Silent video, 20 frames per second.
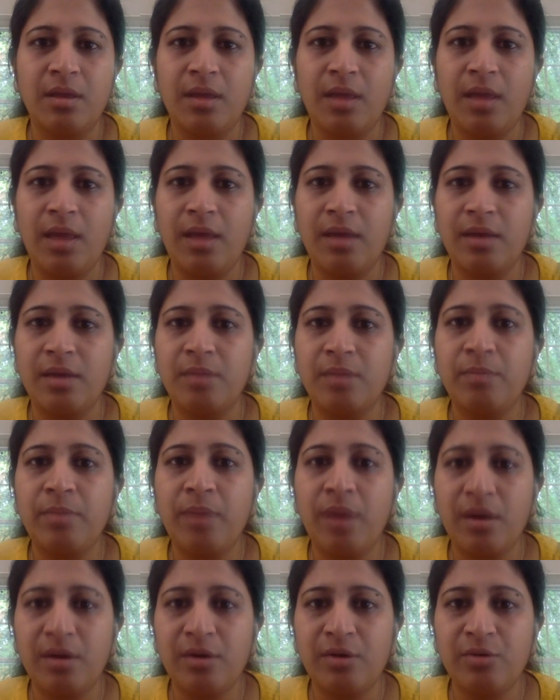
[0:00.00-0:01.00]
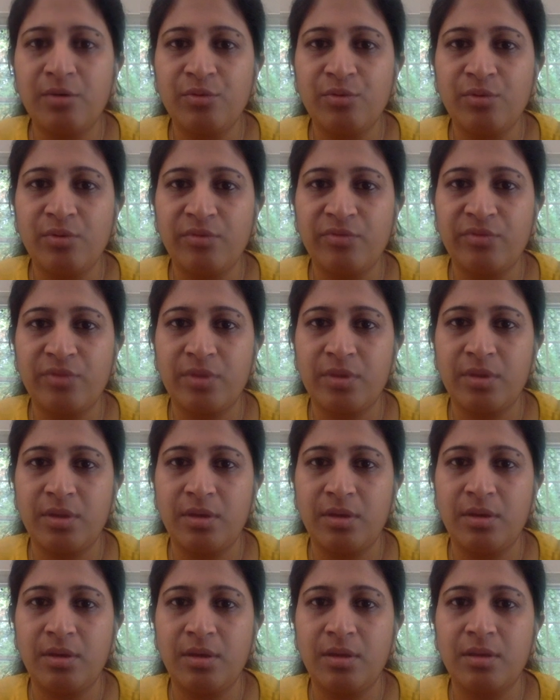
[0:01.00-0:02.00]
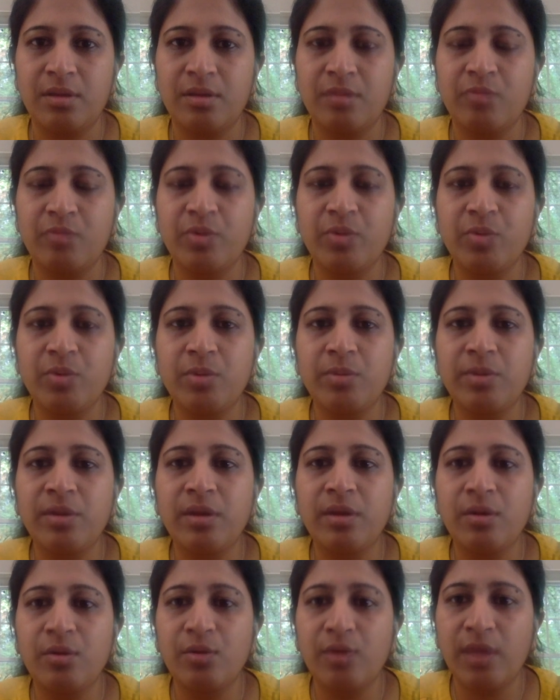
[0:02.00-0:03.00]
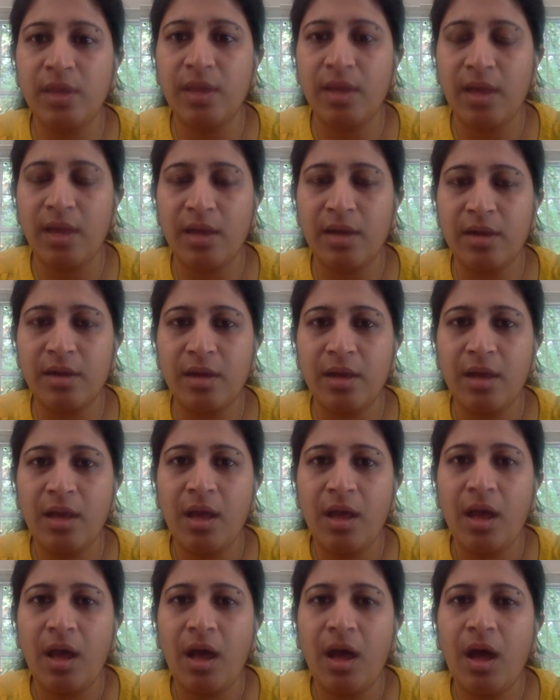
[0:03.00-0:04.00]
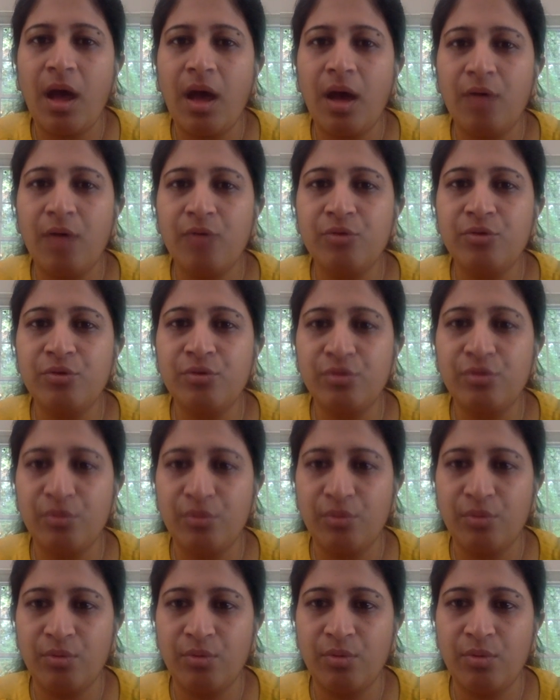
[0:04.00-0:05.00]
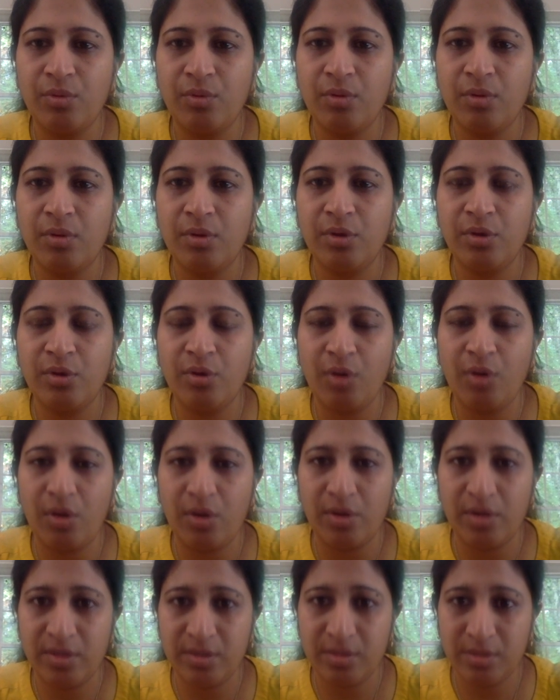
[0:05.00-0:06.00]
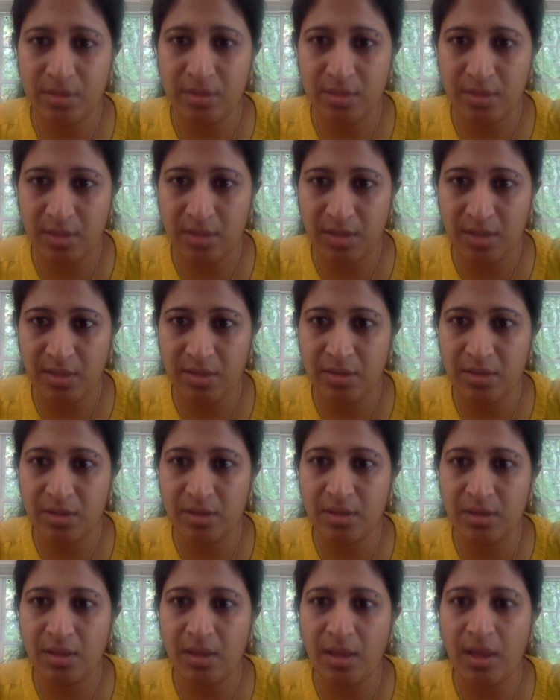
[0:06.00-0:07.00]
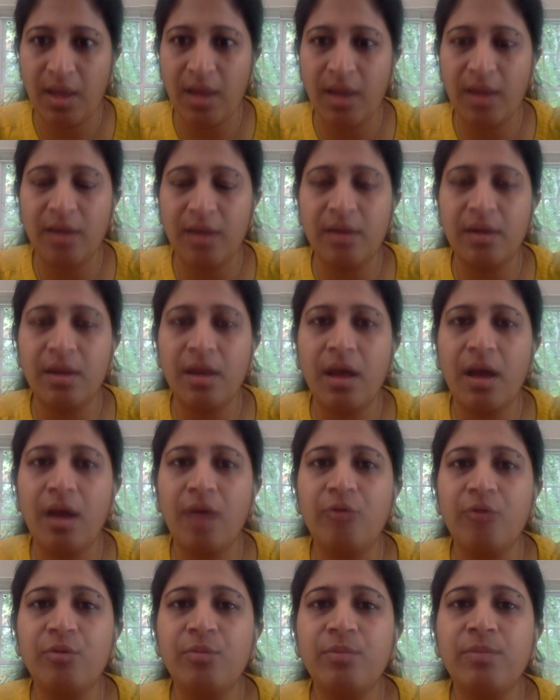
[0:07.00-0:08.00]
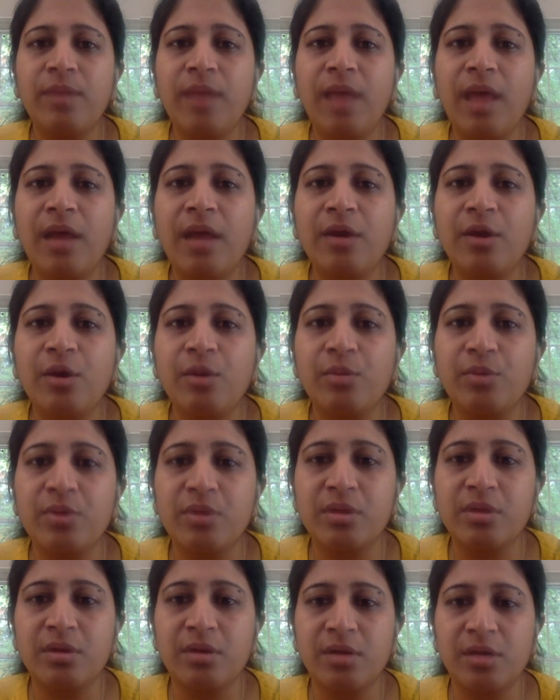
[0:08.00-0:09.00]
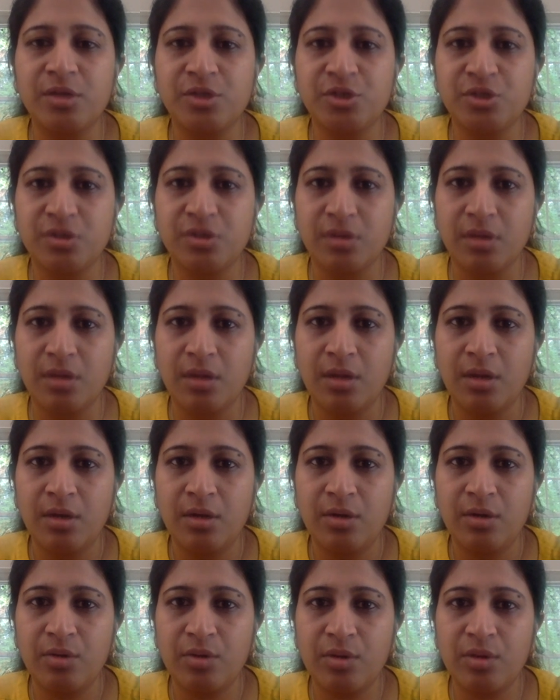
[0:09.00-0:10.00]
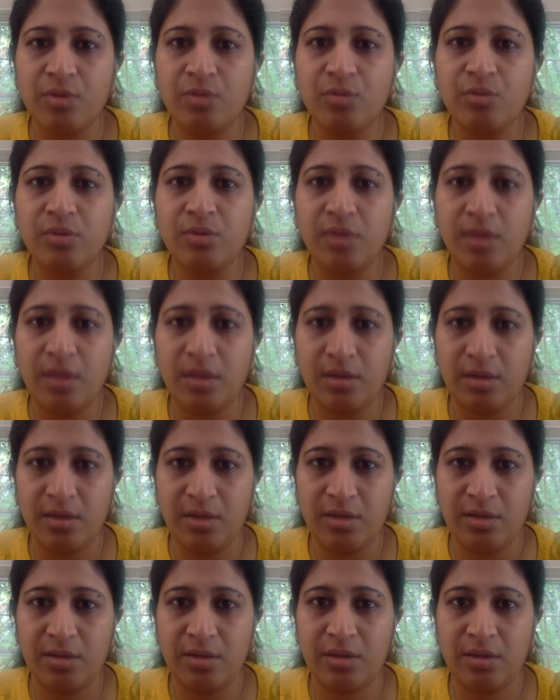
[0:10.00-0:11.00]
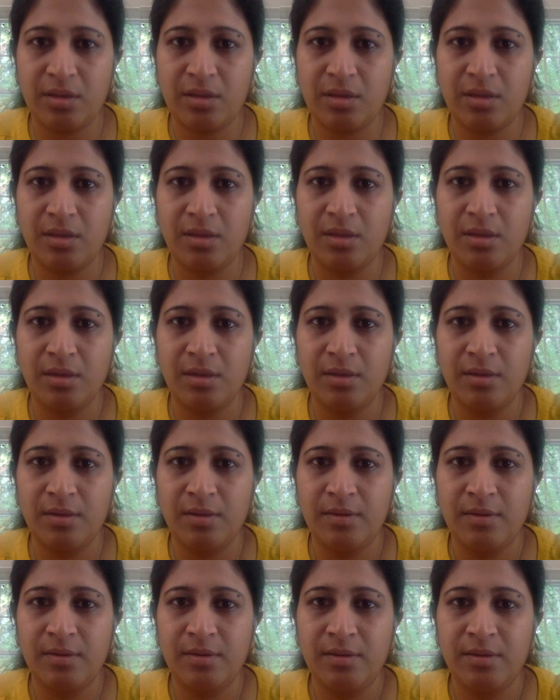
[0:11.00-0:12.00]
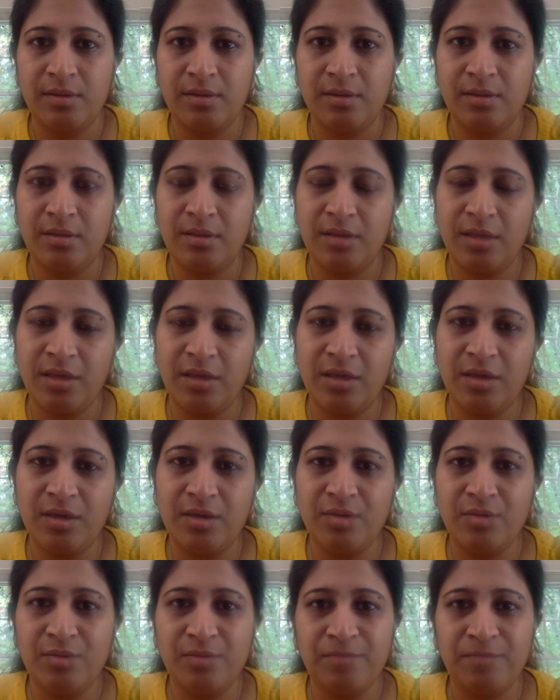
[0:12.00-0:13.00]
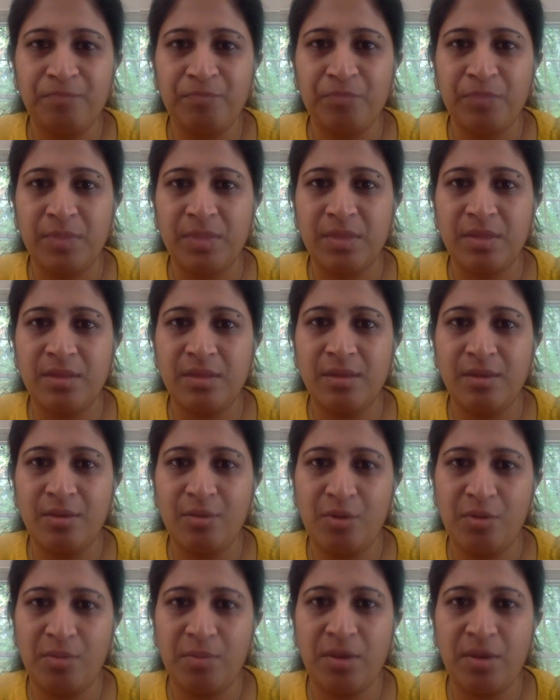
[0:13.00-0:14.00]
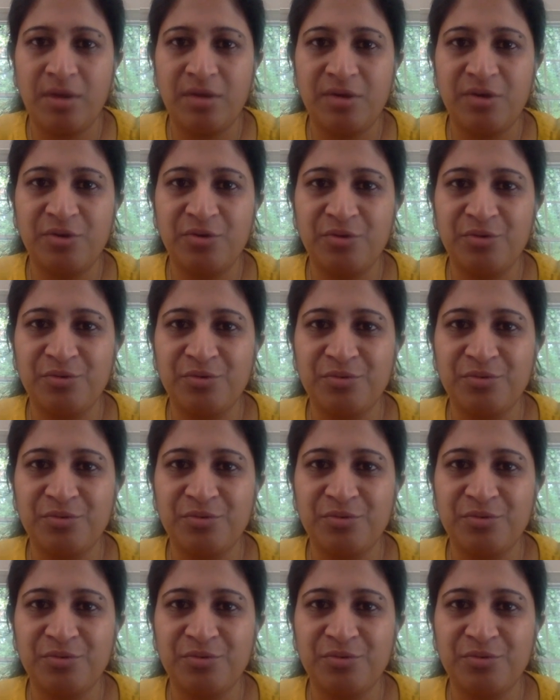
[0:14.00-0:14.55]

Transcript: And in part two of the series, we will be looking at how to know your audience needs and how to plan your presentation to suit their needs. Thank you. See you in part two.